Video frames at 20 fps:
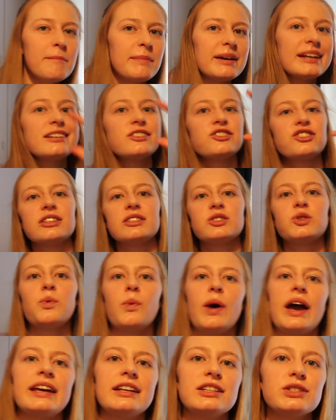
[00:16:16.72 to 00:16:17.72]
but it's just the
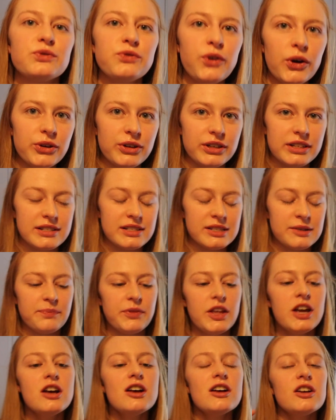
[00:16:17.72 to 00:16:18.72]
way it's focused.
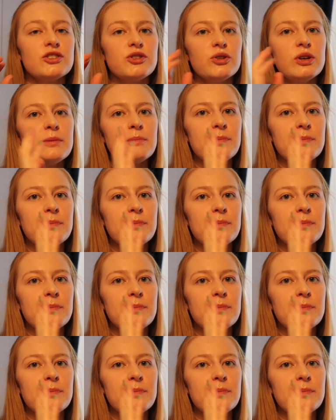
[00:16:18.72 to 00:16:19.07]
So